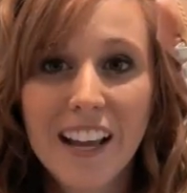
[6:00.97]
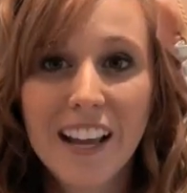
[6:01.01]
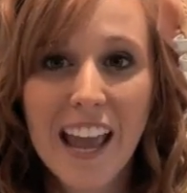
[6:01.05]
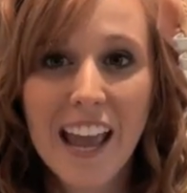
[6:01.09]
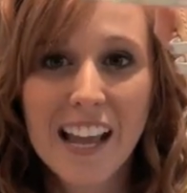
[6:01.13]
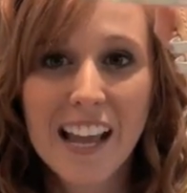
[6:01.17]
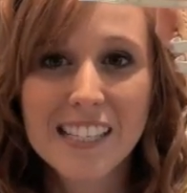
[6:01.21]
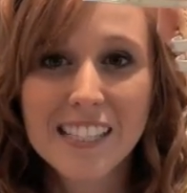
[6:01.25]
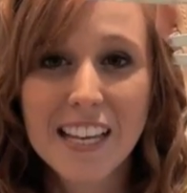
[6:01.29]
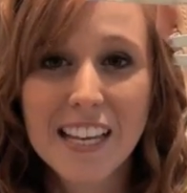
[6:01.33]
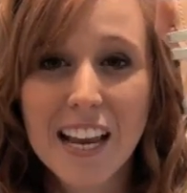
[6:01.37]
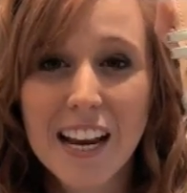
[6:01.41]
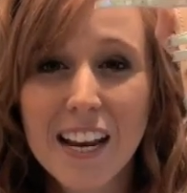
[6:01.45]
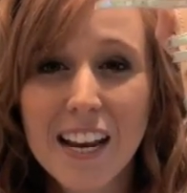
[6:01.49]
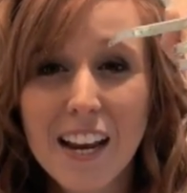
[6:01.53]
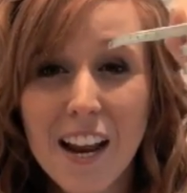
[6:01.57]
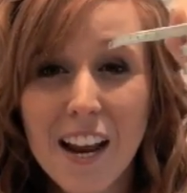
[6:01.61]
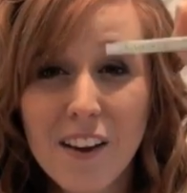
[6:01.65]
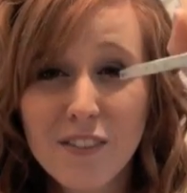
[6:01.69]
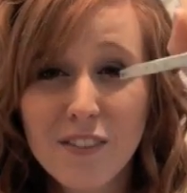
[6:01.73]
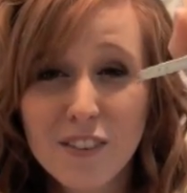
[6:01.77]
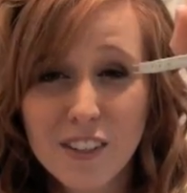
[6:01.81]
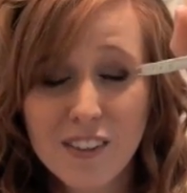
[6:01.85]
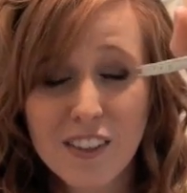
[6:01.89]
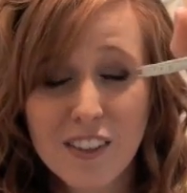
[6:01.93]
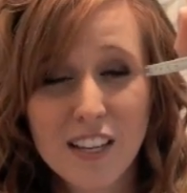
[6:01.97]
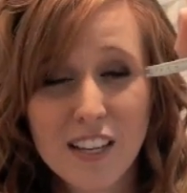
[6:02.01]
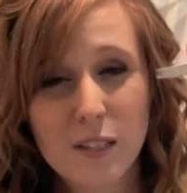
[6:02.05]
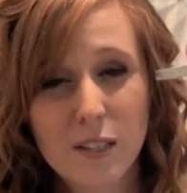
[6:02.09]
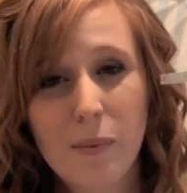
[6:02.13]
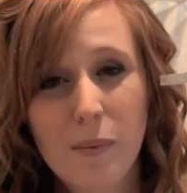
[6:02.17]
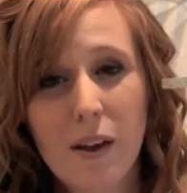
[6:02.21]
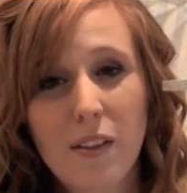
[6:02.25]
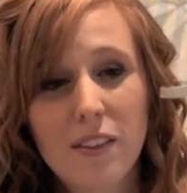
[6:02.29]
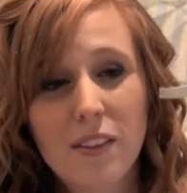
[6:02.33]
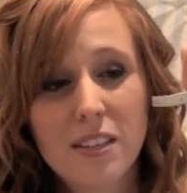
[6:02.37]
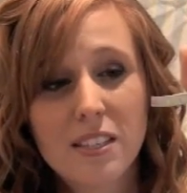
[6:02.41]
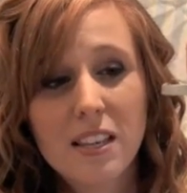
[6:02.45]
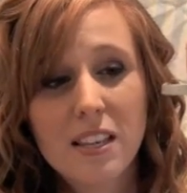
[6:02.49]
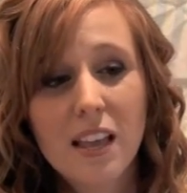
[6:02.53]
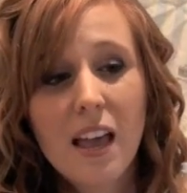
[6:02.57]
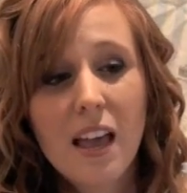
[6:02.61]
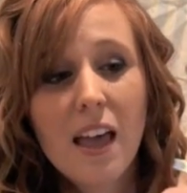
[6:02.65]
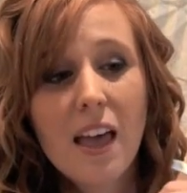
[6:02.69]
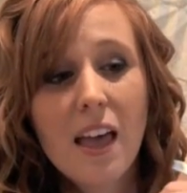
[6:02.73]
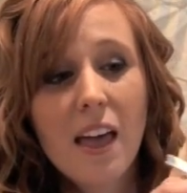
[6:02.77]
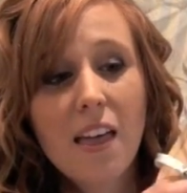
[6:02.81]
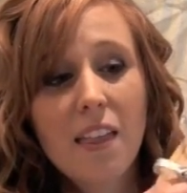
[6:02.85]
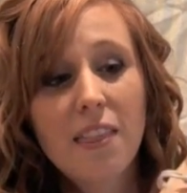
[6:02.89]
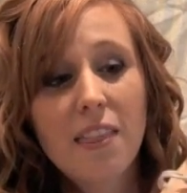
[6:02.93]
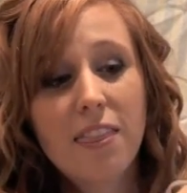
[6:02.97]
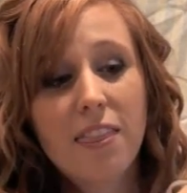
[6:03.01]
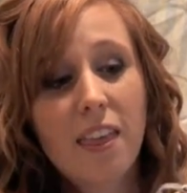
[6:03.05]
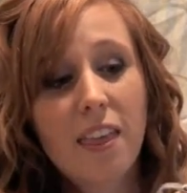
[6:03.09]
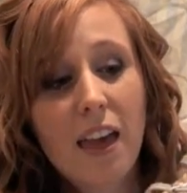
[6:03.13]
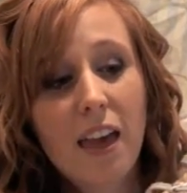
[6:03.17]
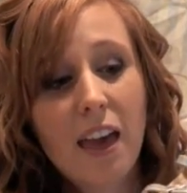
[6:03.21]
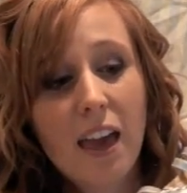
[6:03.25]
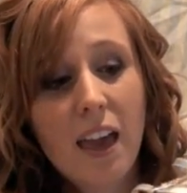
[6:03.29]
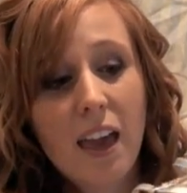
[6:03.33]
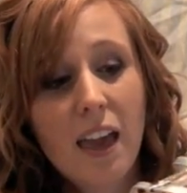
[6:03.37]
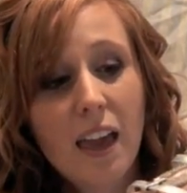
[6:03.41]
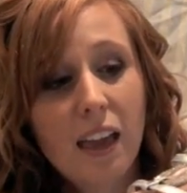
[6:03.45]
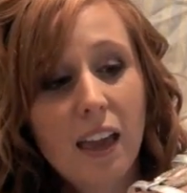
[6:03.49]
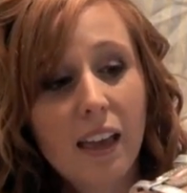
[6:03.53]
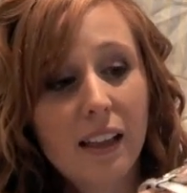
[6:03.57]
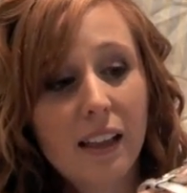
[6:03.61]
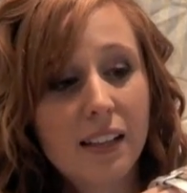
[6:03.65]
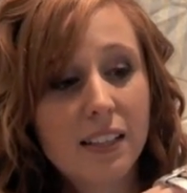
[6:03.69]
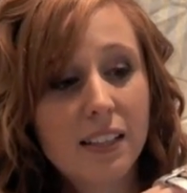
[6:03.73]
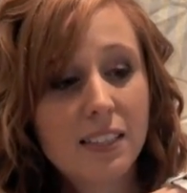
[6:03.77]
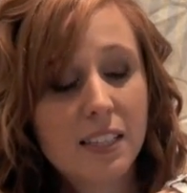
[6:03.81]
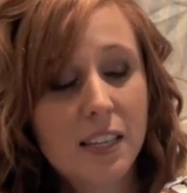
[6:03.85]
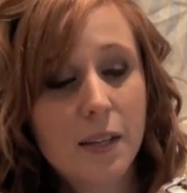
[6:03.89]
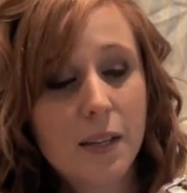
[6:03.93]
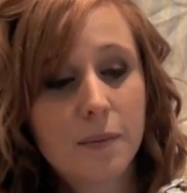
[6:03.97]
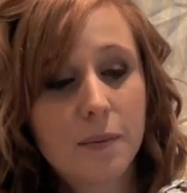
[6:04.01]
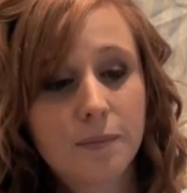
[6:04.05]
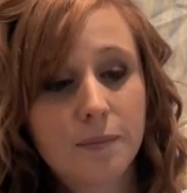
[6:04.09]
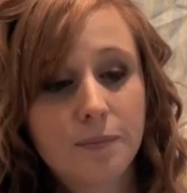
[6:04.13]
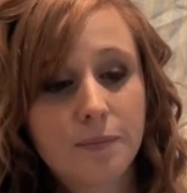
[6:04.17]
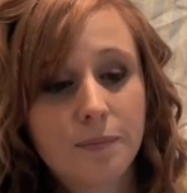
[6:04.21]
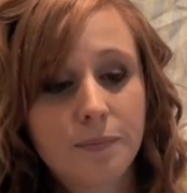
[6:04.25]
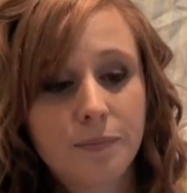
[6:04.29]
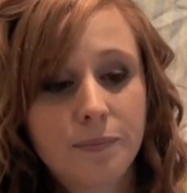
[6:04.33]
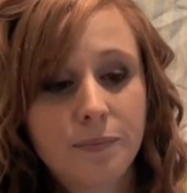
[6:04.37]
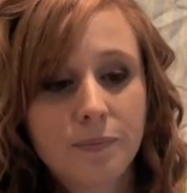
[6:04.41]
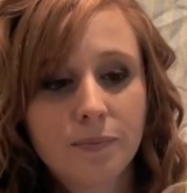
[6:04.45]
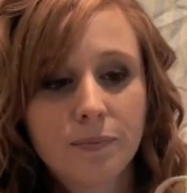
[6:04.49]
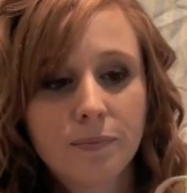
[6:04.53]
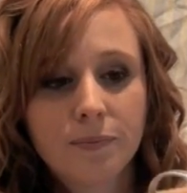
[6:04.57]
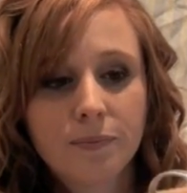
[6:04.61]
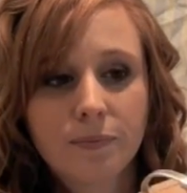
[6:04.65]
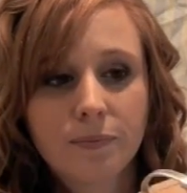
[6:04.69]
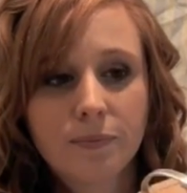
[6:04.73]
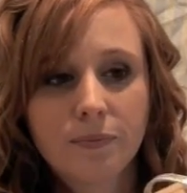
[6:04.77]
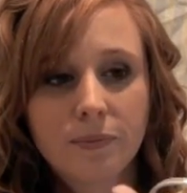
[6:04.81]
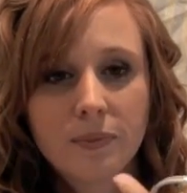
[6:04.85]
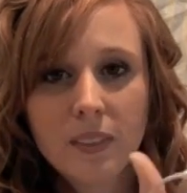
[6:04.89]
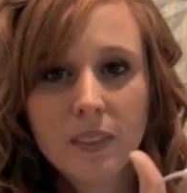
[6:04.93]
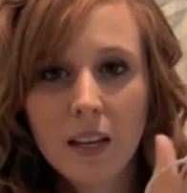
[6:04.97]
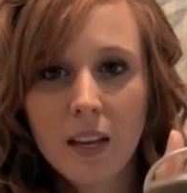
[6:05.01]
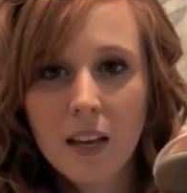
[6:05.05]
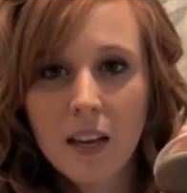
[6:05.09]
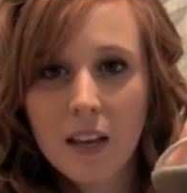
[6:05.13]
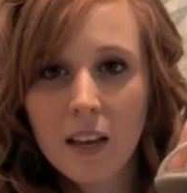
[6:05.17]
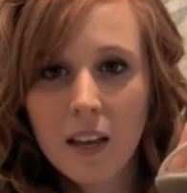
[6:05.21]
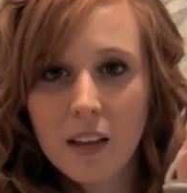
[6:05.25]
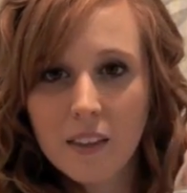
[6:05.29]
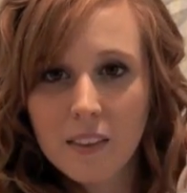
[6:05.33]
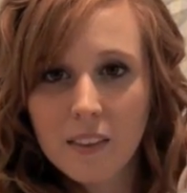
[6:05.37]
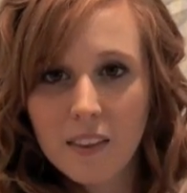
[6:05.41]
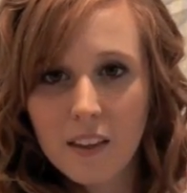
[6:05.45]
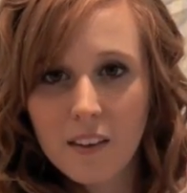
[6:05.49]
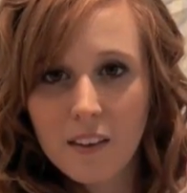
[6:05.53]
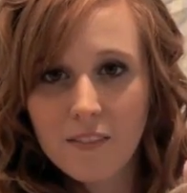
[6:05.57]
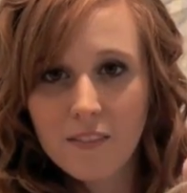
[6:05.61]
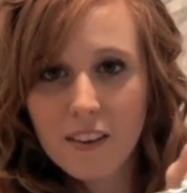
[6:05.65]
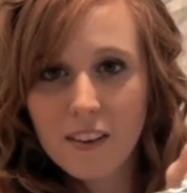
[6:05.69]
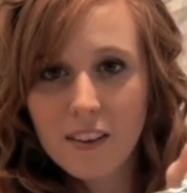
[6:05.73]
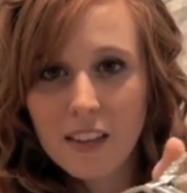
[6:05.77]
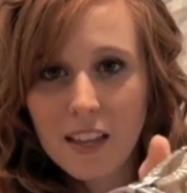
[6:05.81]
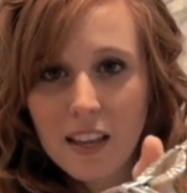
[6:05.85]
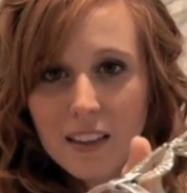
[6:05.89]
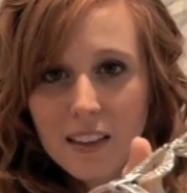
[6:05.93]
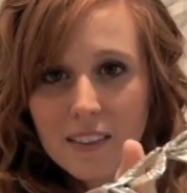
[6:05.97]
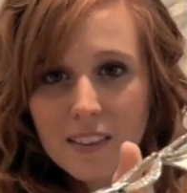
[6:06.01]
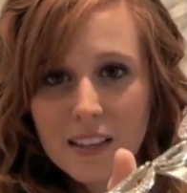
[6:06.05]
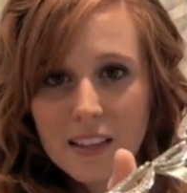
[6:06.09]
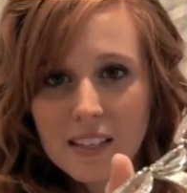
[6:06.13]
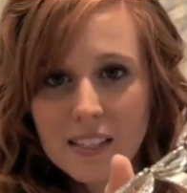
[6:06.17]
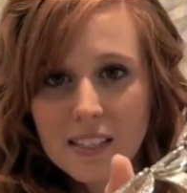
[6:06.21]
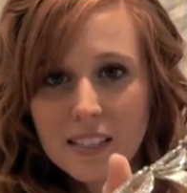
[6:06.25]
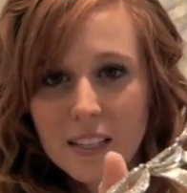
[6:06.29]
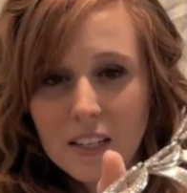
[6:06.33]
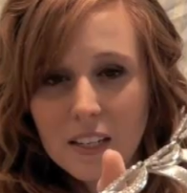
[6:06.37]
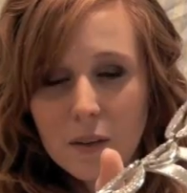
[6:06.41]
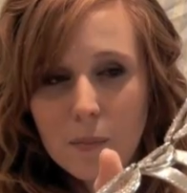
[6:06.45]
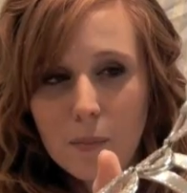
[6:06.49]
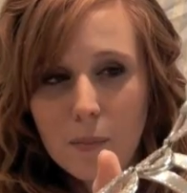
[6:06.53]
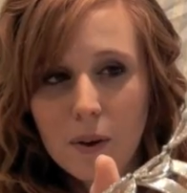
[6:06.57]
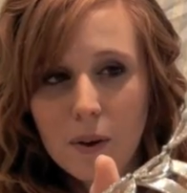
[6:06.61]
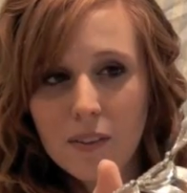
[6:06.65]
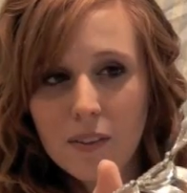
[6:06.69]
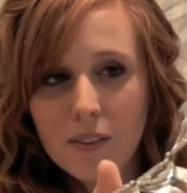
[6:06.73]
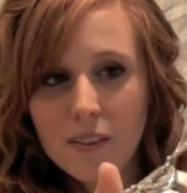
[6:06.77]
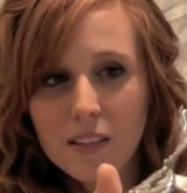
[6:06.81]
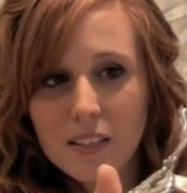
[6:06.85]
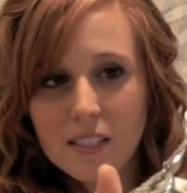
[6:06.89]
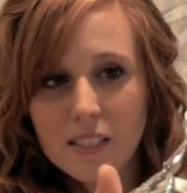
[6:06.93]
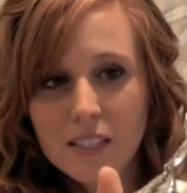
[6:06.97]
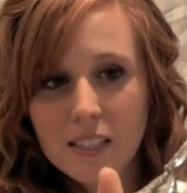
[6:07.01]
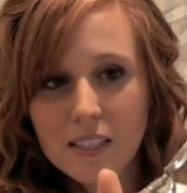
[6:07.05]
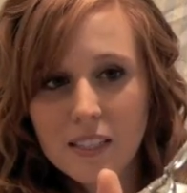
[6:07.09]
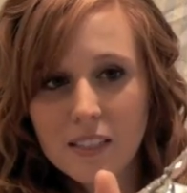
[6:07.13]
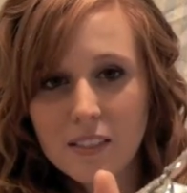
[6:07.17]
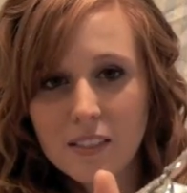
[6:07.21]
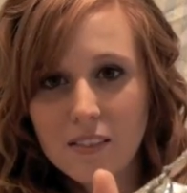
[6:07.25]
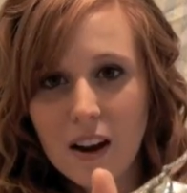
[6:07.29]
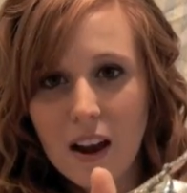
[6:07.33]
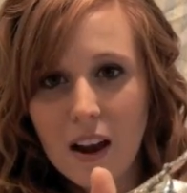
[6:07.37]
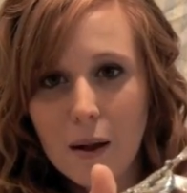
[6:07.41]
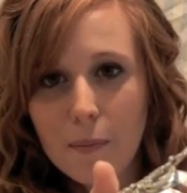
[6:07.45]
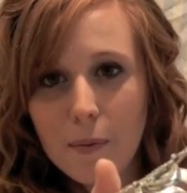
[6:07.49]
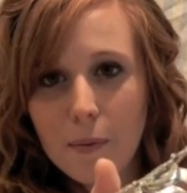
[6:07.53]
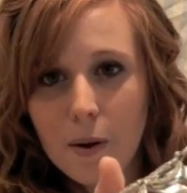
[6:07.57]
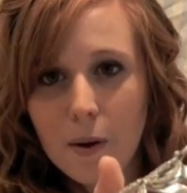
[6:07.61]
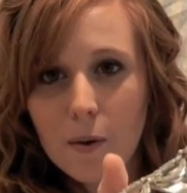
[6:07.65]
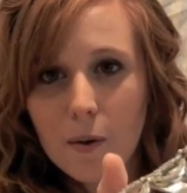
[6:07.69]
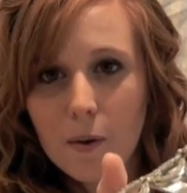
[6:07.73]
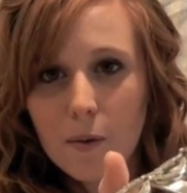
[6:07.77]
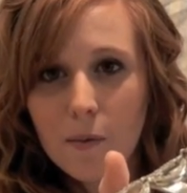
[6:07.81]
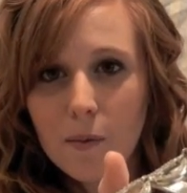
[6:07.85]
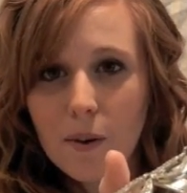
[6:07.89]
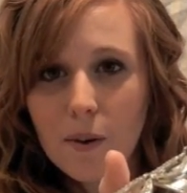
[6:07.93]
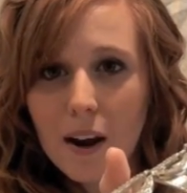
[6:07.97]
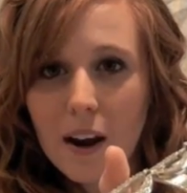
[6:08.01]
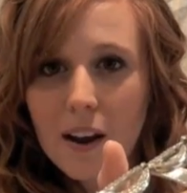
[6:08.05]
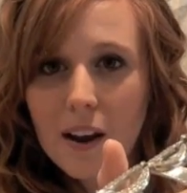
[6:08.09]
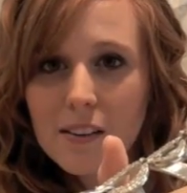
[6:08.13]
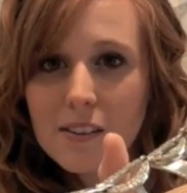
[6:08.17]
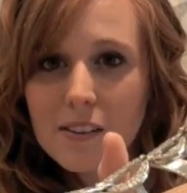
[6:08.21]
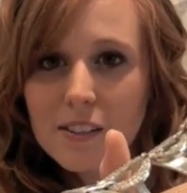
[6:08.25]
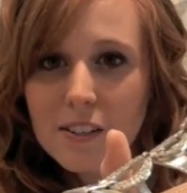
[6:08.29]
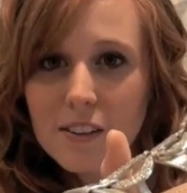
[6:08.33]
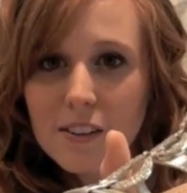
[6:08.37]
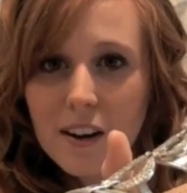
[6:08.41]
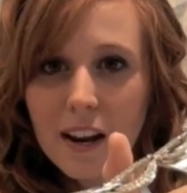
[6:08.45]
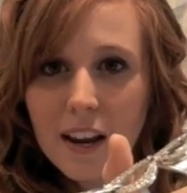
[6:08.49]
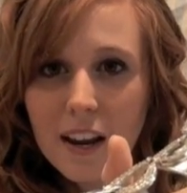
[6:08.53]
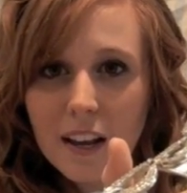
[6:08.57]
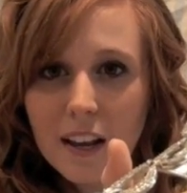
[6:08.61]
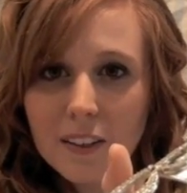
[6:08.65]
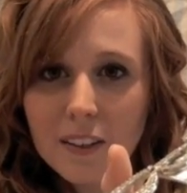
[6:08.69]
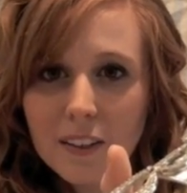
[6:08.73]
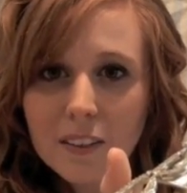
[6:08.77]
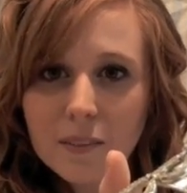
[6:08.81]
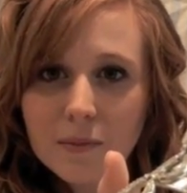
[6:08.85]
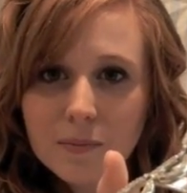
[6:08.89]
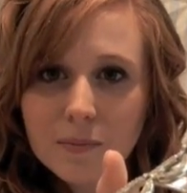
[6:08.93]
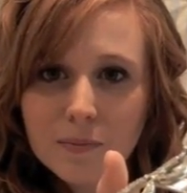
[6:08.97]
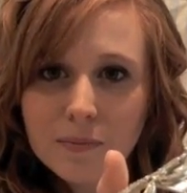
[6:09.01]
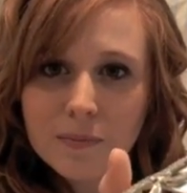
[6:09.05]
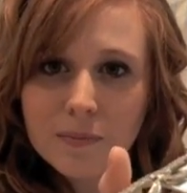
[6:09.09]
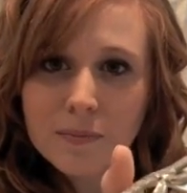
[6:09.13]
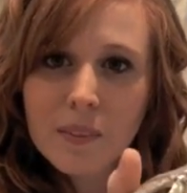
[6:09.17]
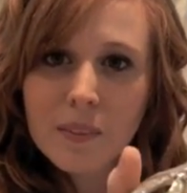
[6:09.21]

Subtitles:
can't say enough good things about these. Let's see, they fit like this, and you put this strap around your ankle.